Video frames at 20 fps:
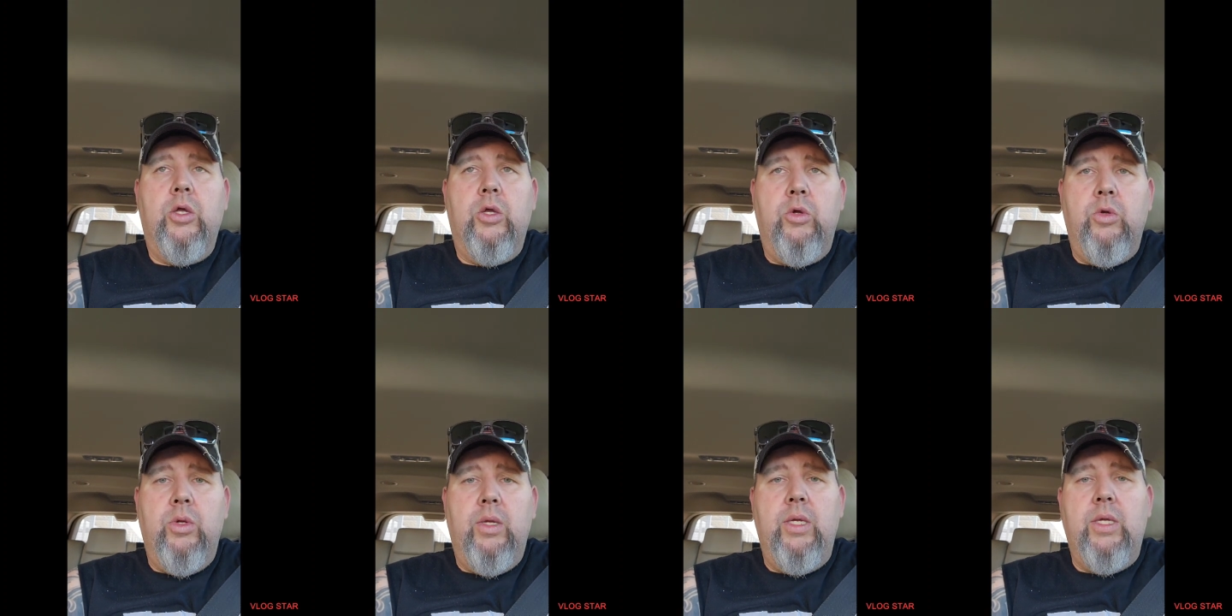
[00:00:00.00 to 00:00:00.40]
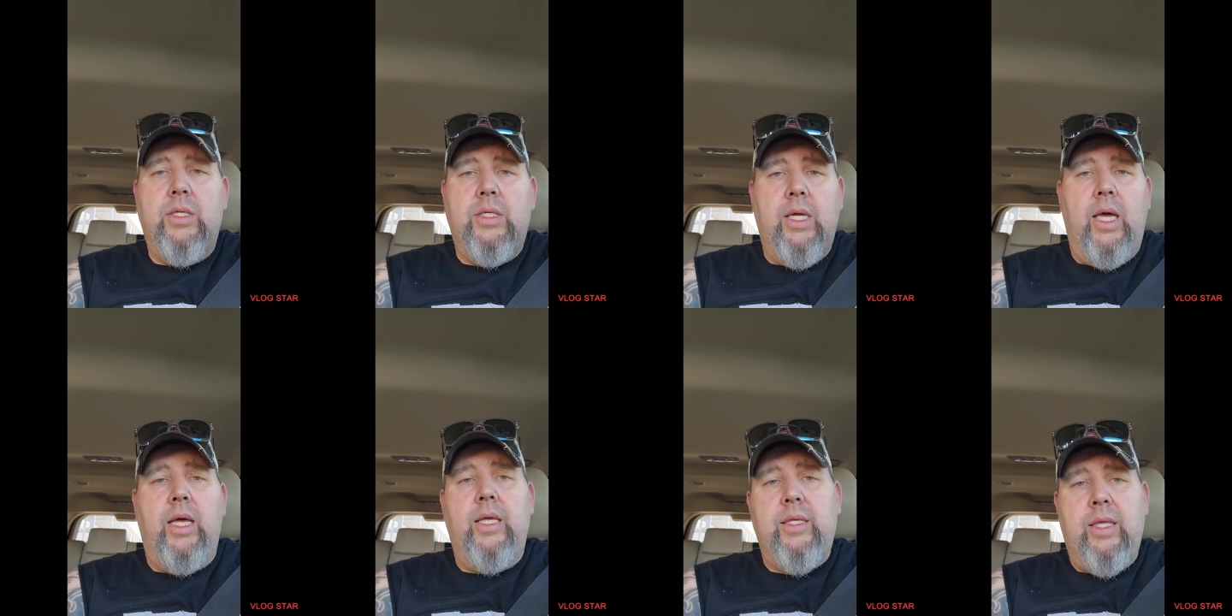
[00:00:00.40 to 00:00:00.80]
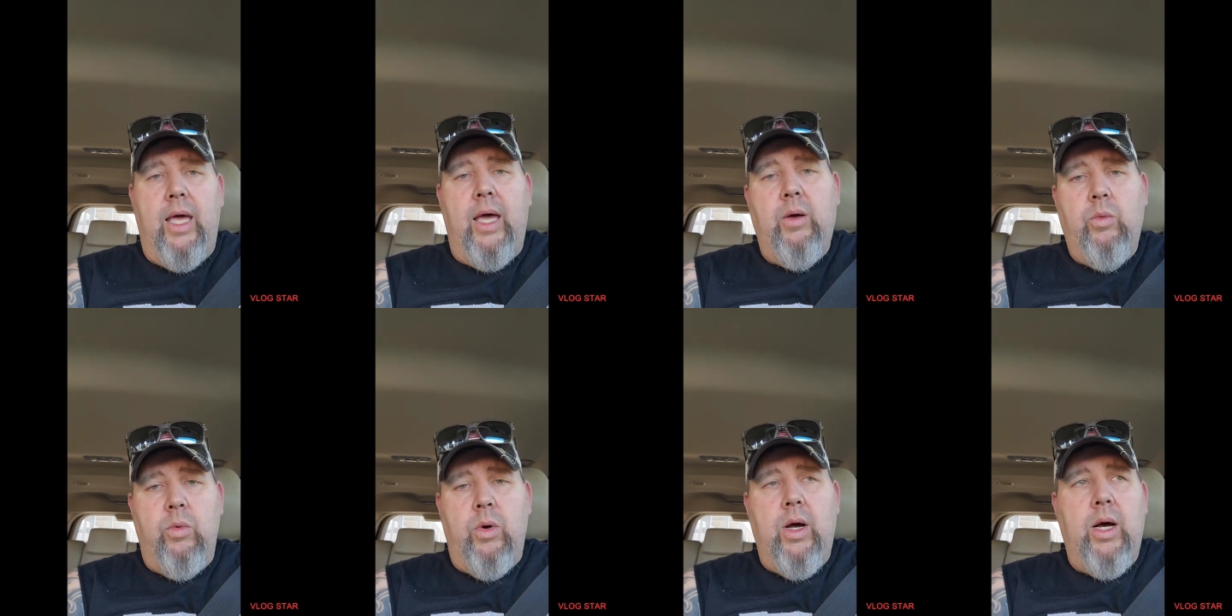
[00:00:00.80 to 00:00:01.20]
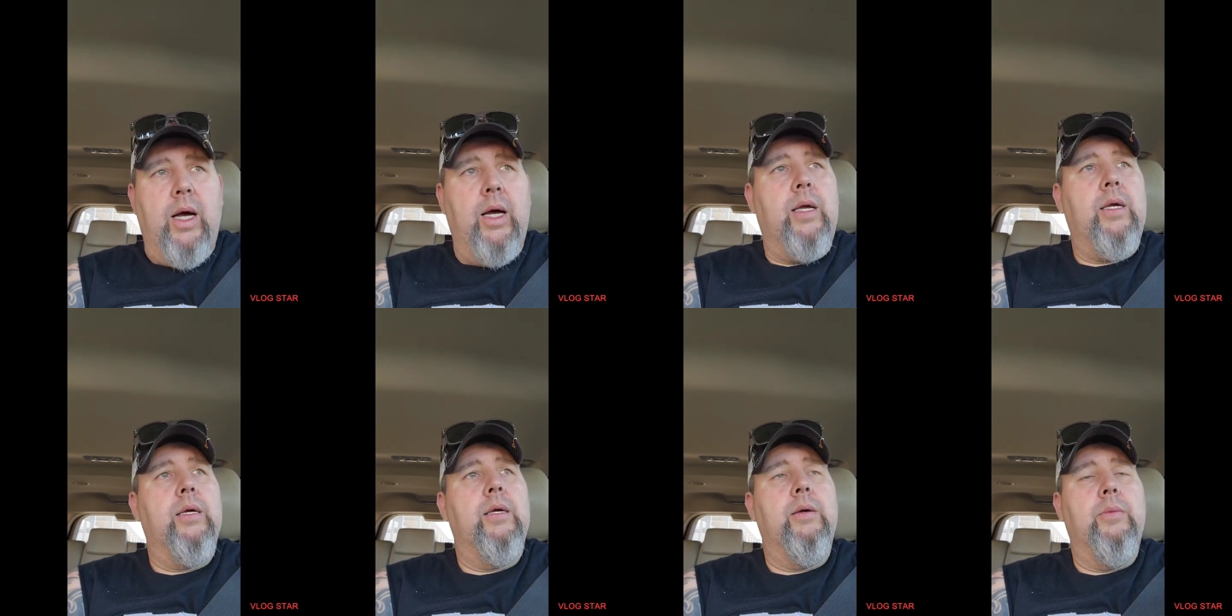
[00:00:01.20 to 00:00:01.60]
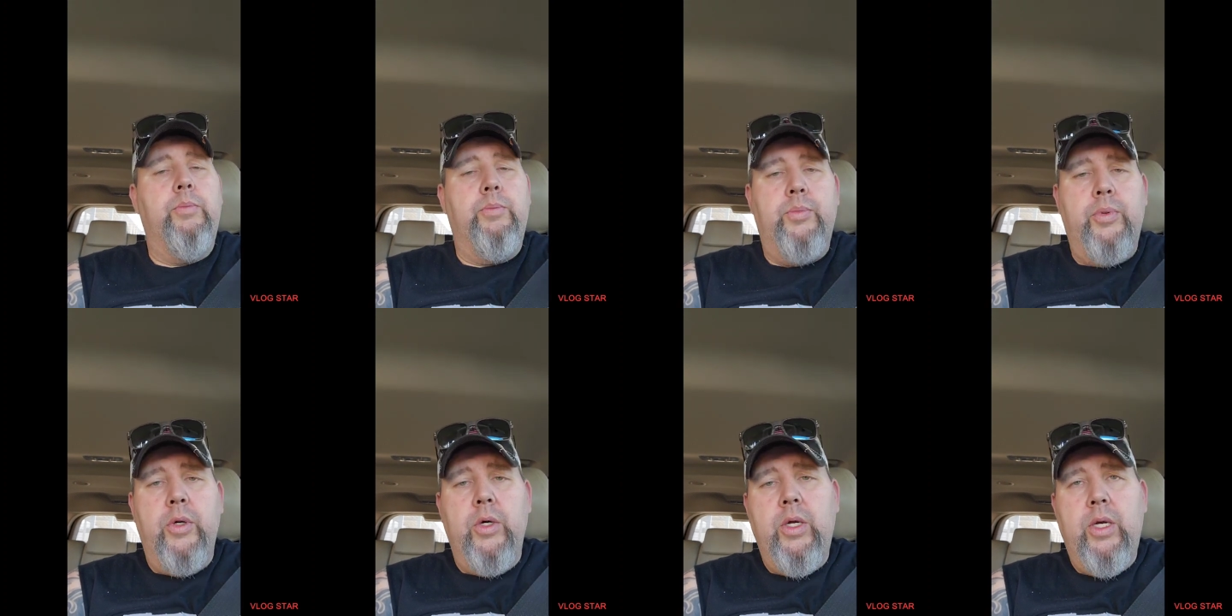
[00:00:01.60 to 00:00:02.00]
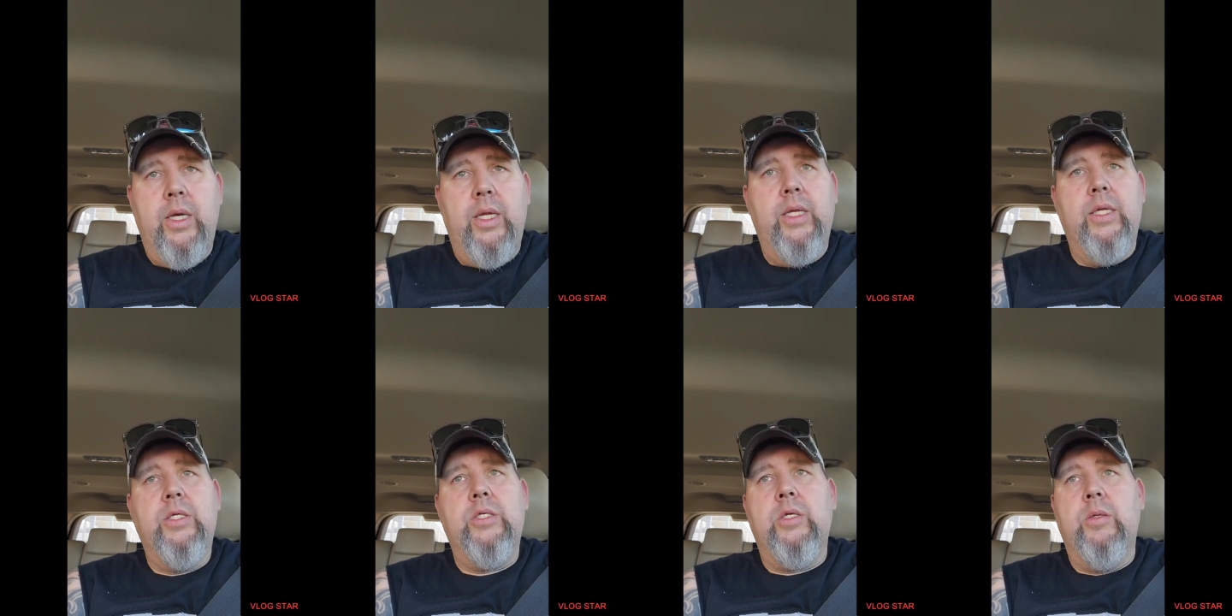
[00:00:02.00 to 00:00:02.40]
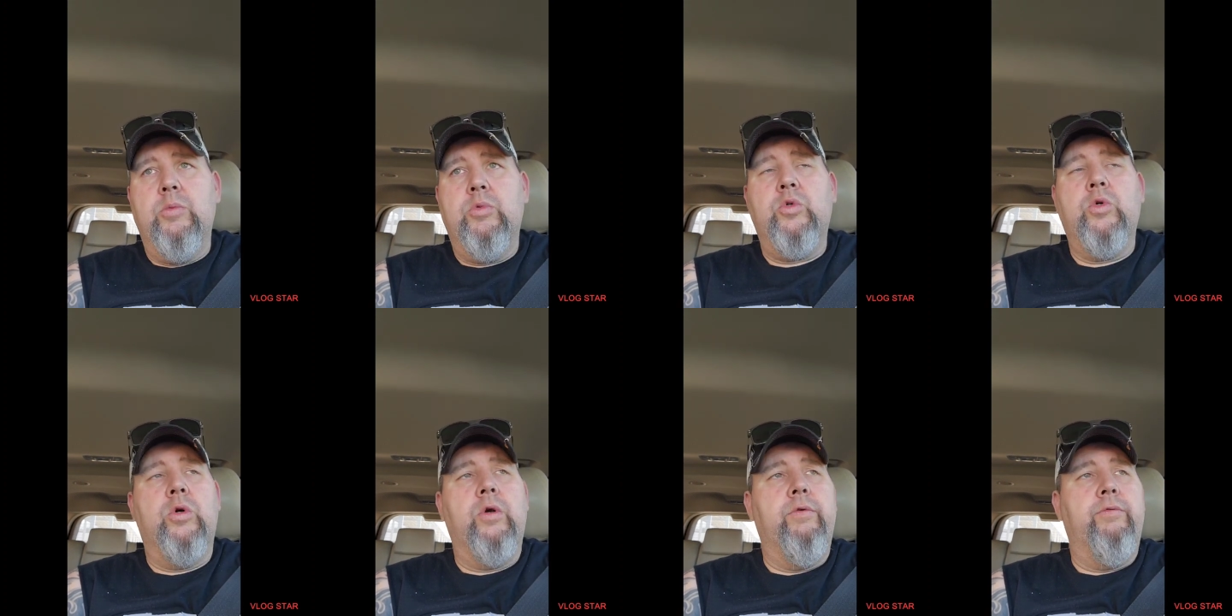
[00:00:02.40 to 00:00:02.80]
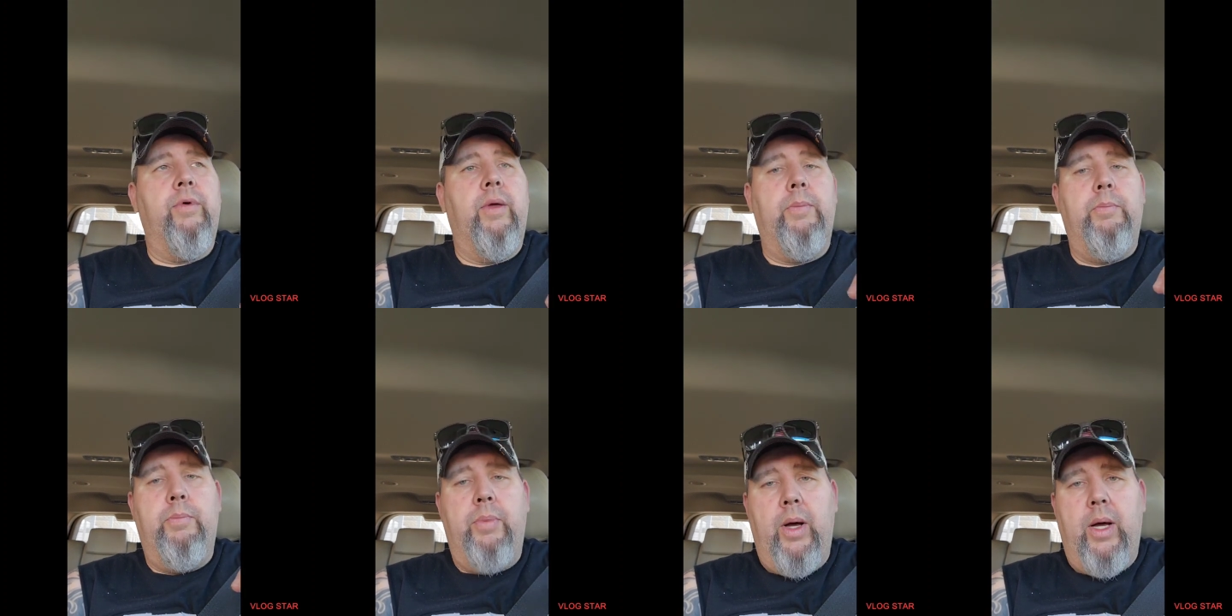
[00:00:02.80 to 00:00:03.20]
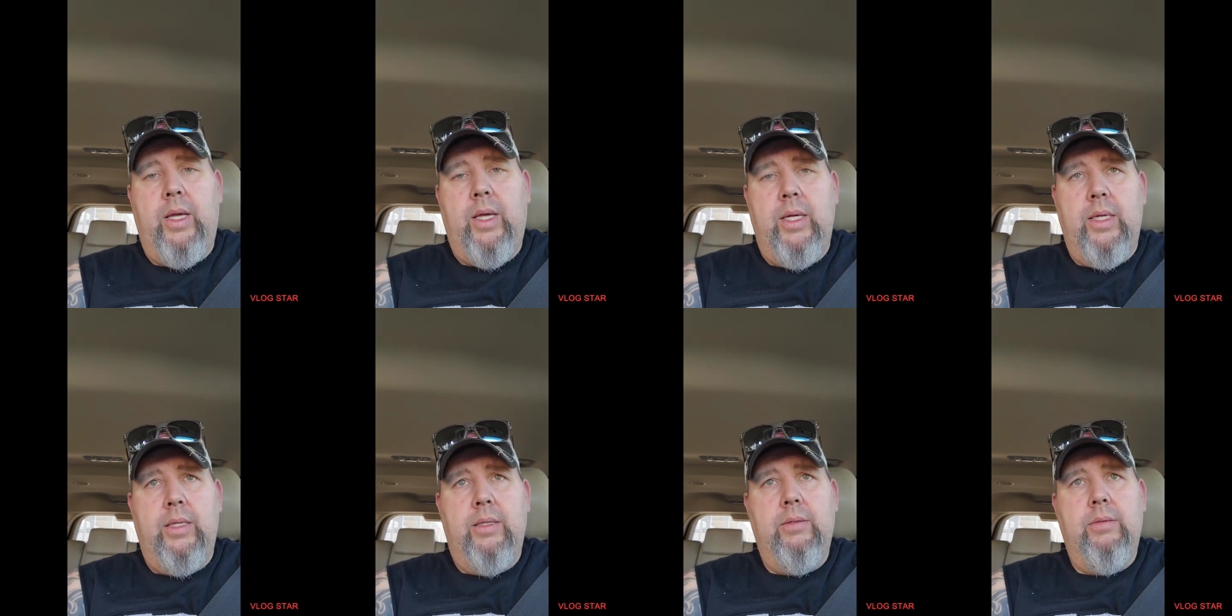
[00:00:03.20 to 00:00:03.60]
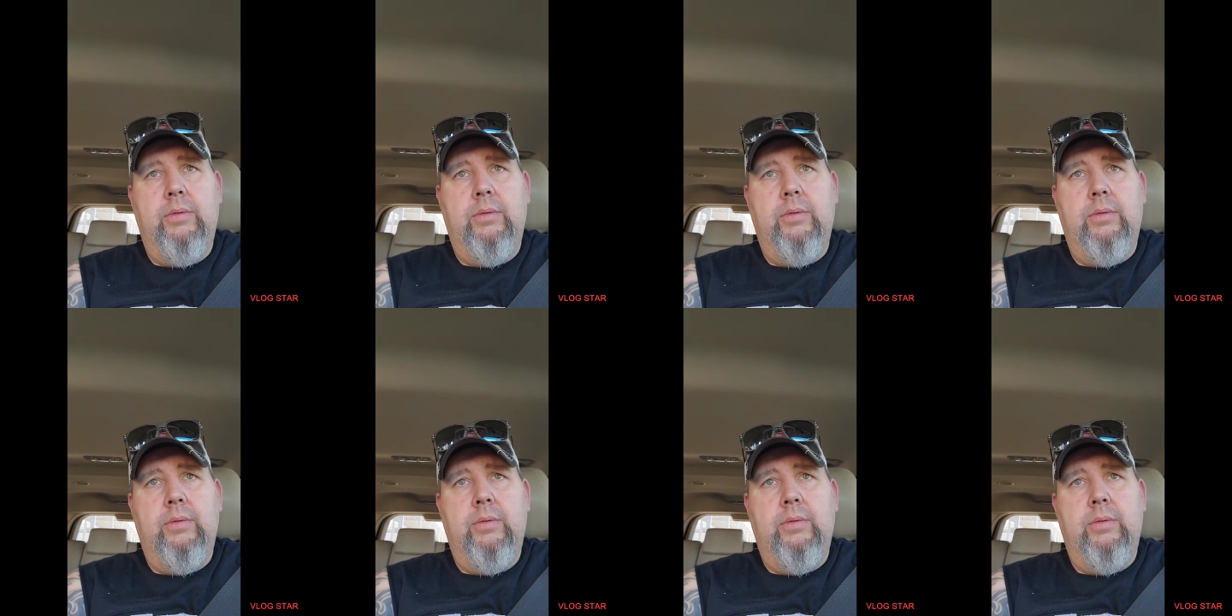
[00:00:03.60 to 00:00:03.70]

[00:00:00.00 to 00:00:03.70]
You need to take that rock, put it in some sort of a bucket.